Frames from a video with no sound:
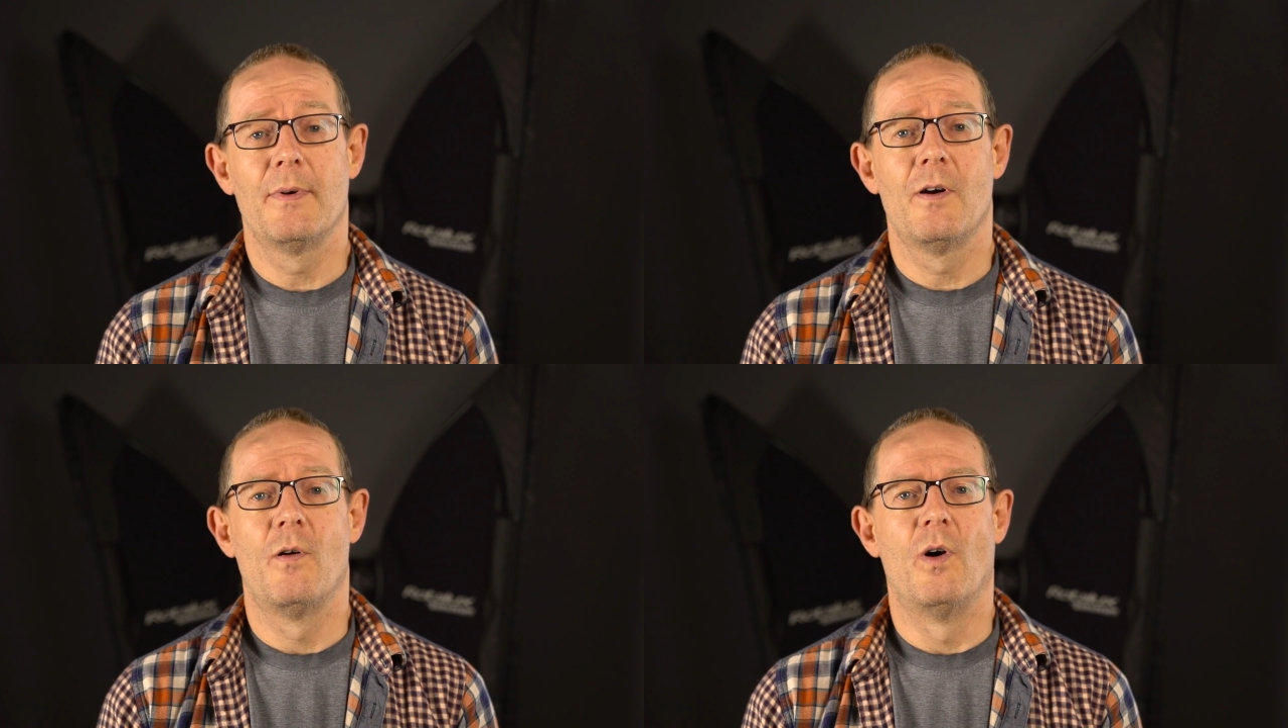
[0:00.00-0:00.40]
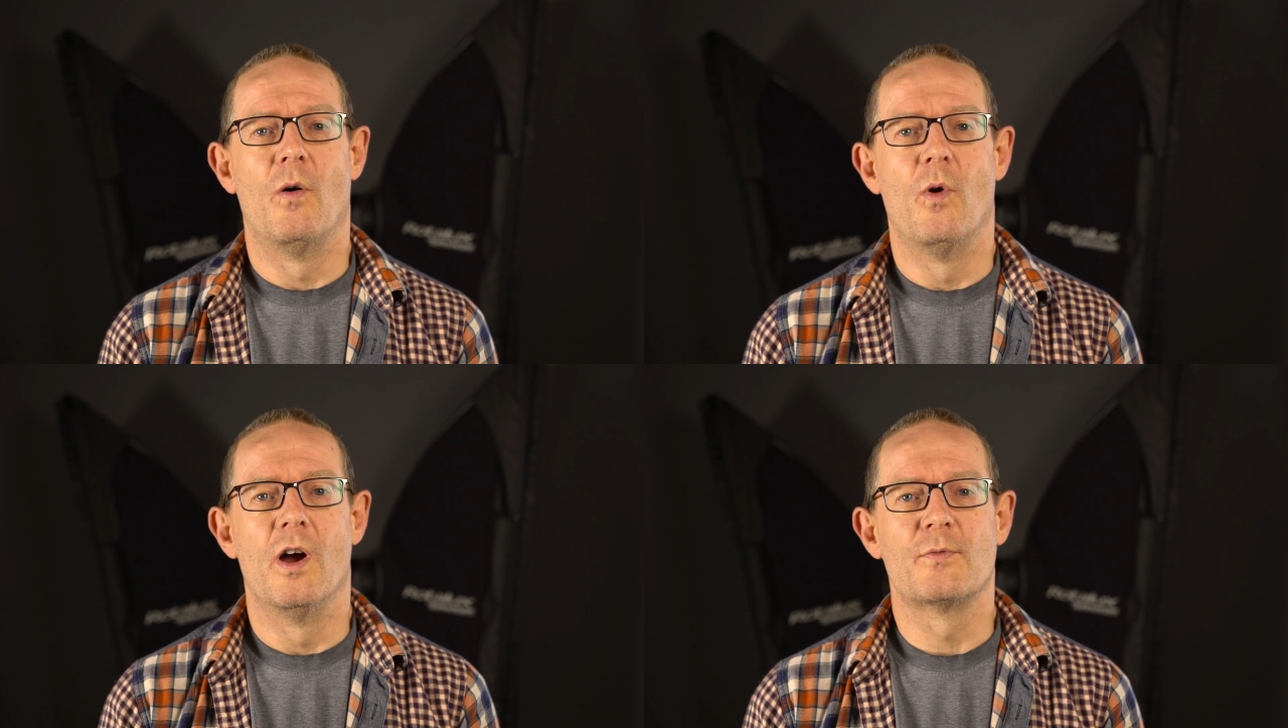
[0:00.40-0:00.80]
What
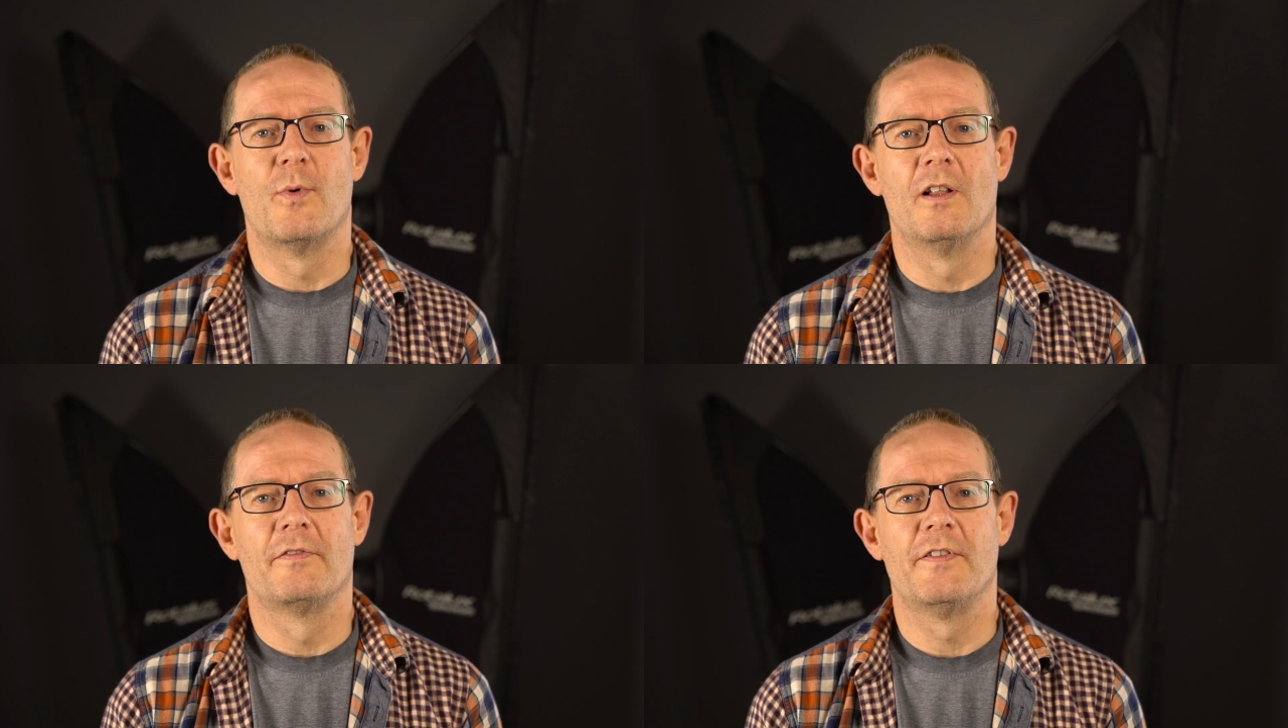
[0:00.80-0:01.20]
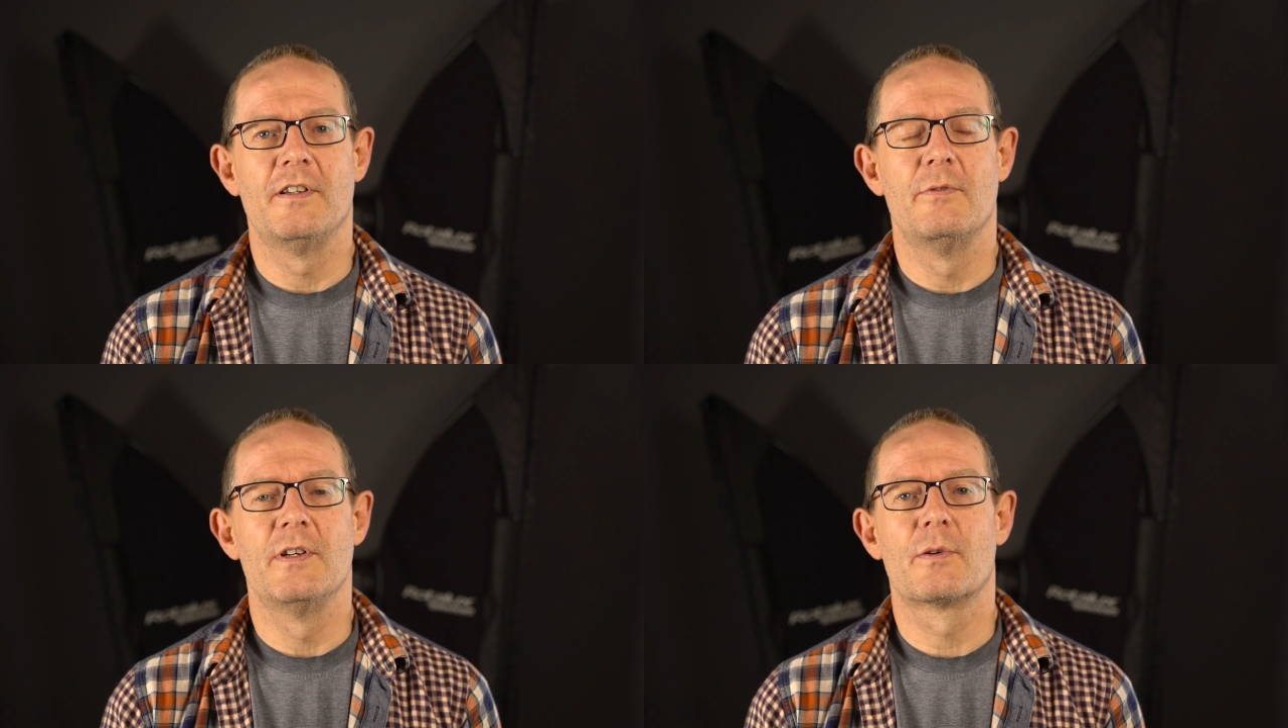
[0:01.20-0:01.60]
worked well for
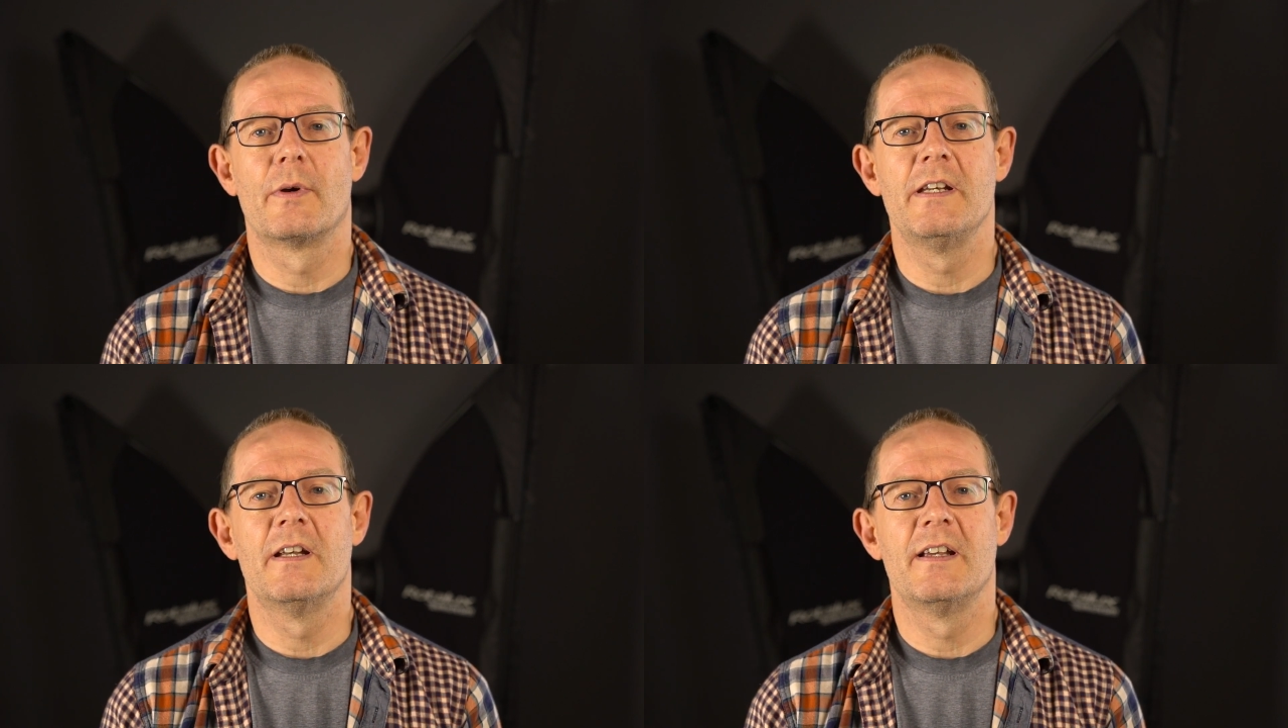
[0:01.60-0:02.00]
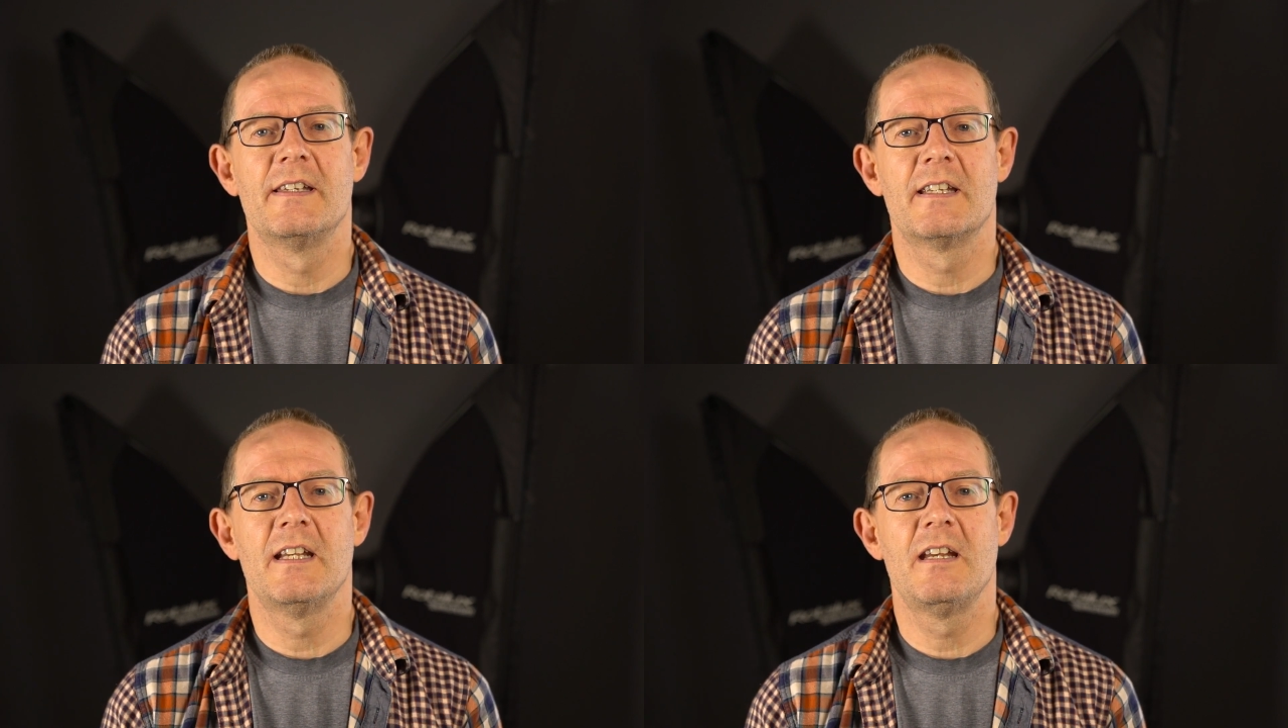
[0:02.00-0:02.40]
you in
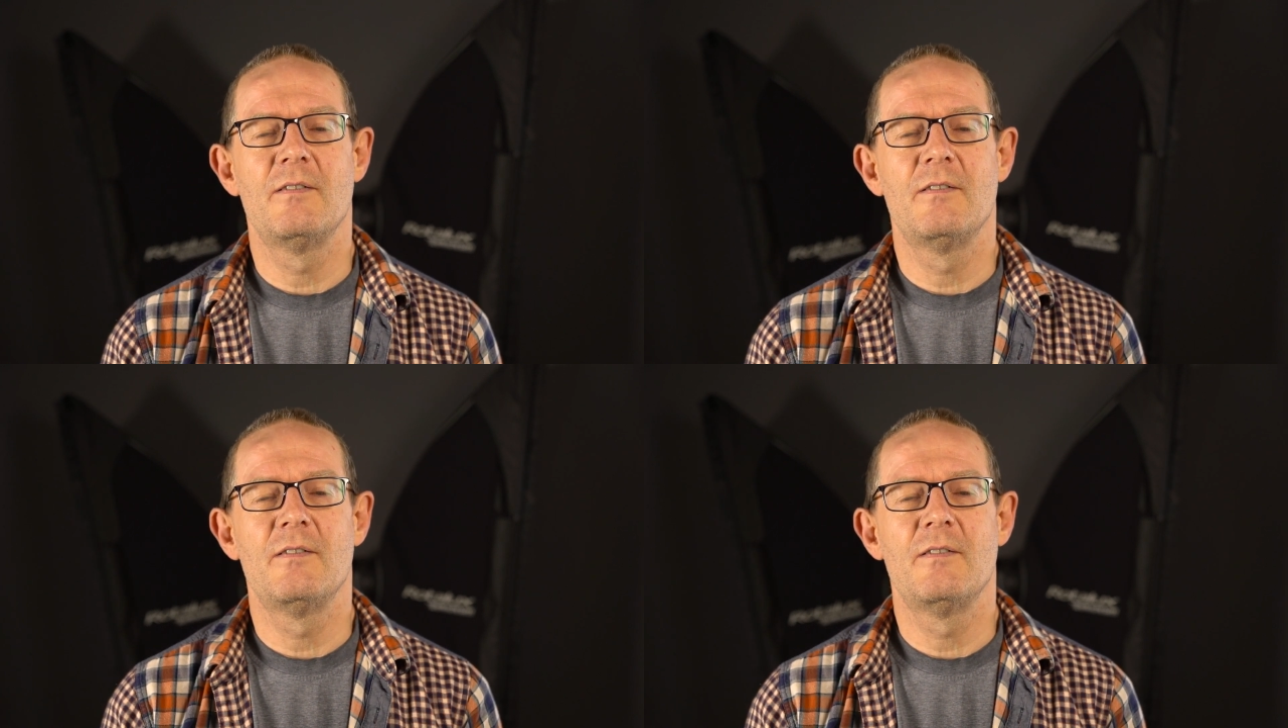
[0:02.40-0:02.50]
2019?